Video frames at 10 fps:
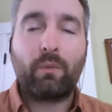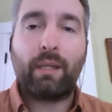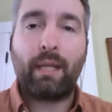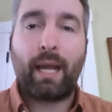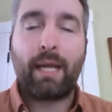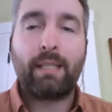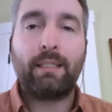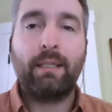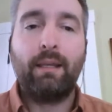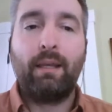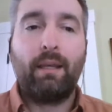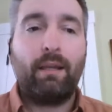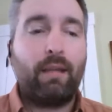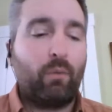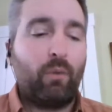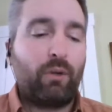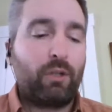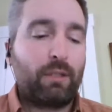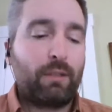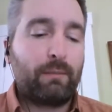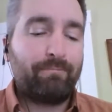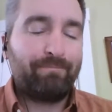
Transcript: we get asked that we're just,